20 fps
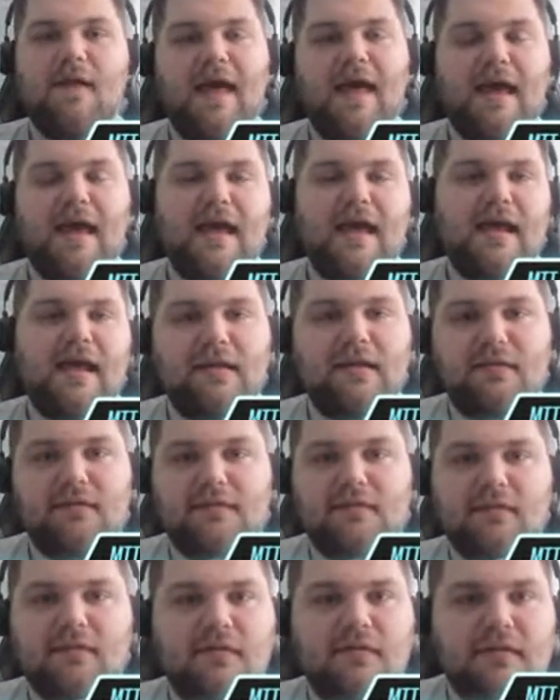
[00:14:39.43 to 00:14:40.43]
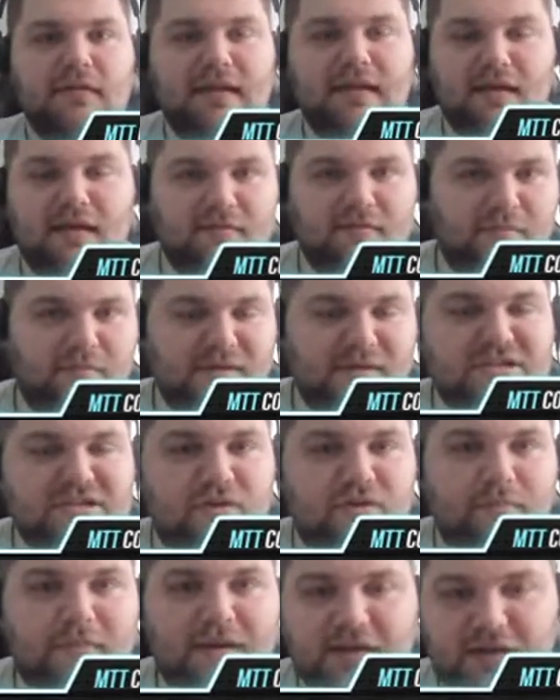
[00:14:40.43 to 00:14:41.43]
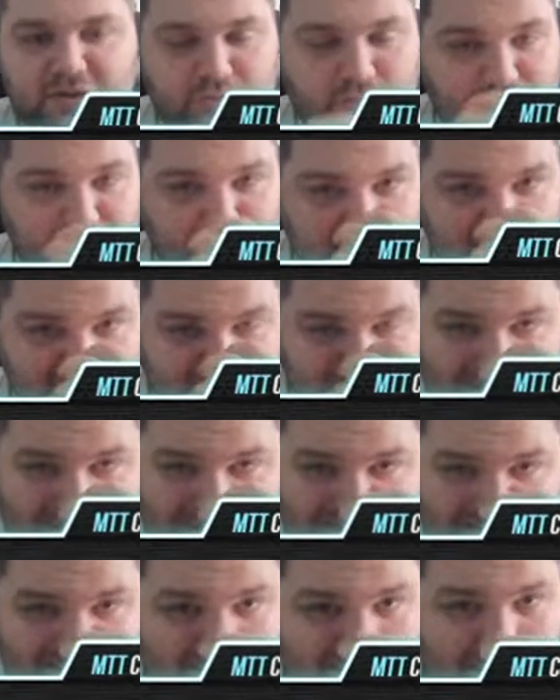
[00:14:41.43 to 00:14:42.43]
and yeah, some extra money to just spend